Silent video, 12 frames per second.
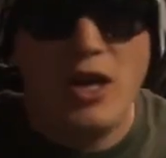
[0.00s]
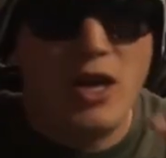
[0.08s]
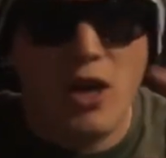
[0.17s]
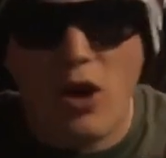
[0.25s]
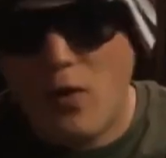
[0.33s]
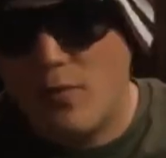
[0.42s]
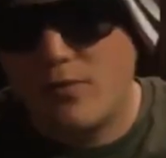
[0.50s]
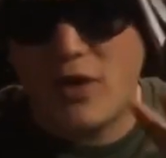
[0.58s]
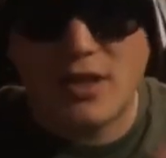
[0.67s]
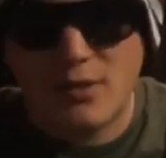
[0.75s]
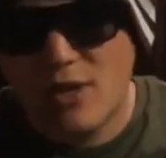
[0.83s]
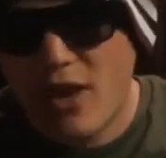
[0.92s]
you know
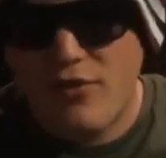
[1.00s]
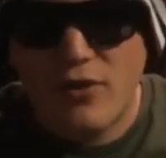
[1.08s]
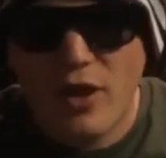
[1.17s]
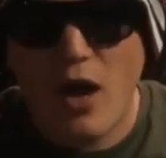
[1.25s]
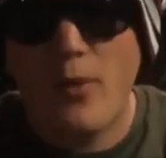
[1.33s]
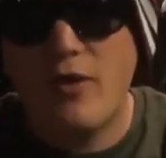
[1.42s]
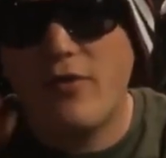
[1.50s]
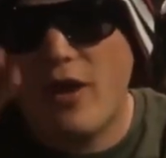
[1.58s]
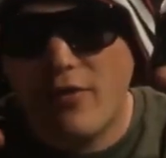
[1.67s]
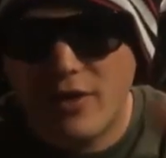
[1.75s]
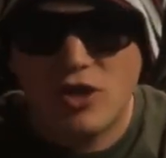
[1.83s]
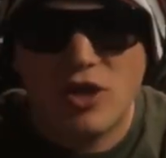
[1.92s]
done some stuff with them I've,
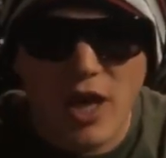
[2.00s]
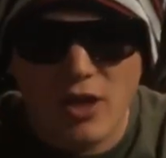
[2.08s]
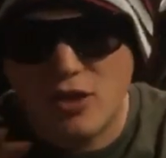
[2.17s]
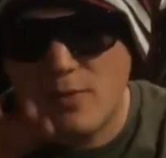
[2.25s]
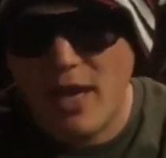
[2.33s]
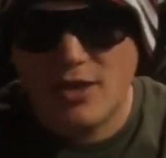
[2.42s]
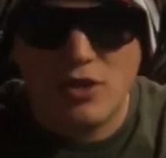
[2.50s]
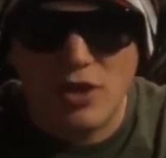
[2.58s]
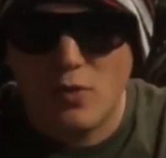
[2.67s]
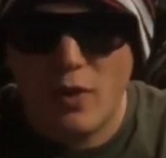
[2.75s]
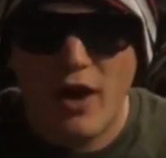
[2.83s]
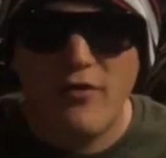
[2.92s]
I've exchanged
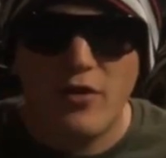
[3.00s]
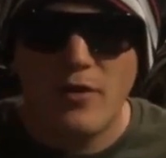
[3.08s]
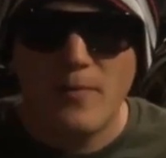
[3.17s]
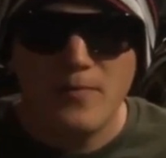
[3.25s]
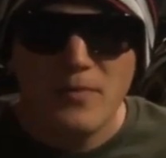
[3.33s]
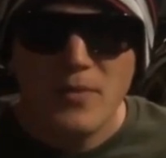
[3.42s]
messages whatever